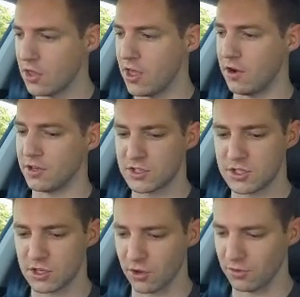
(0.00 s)
There are
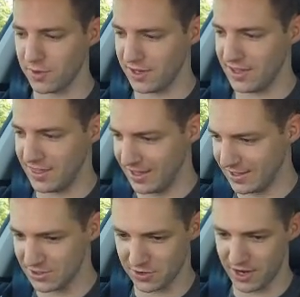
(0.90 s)
so many
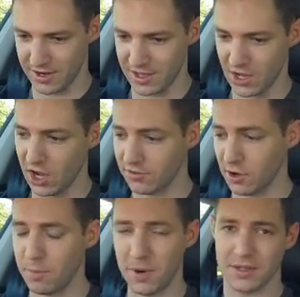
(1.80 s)
things around here. I've
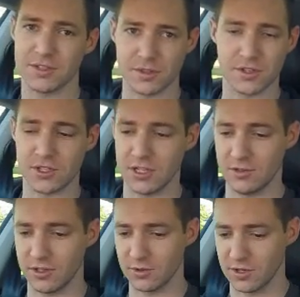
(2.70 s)
got buttons on the
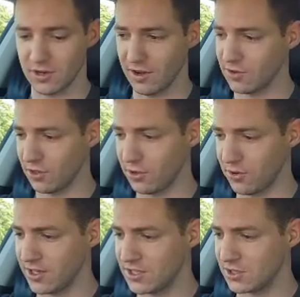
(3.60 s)
steering wheel, I've got
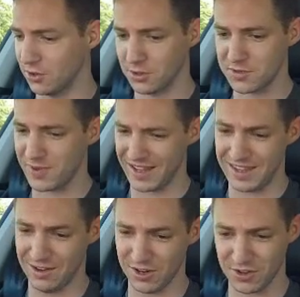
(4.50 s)
3 stalks back
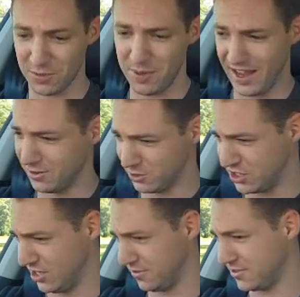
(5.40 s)
here, I've got paddle
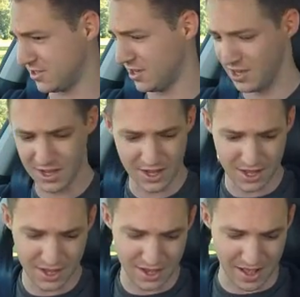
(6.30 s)
shifts.
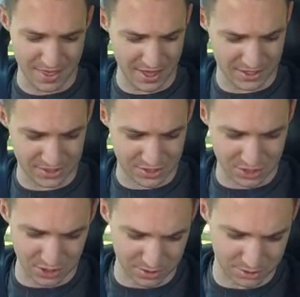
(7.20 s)
There's
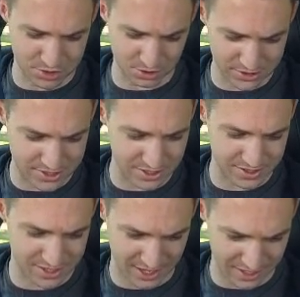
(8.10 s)
2 little
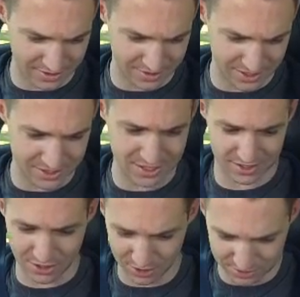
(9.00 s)
joysticks down in the
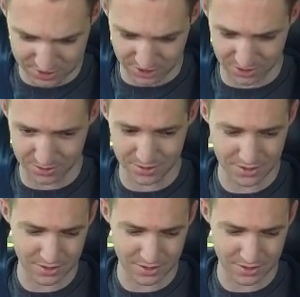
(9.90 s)
center console.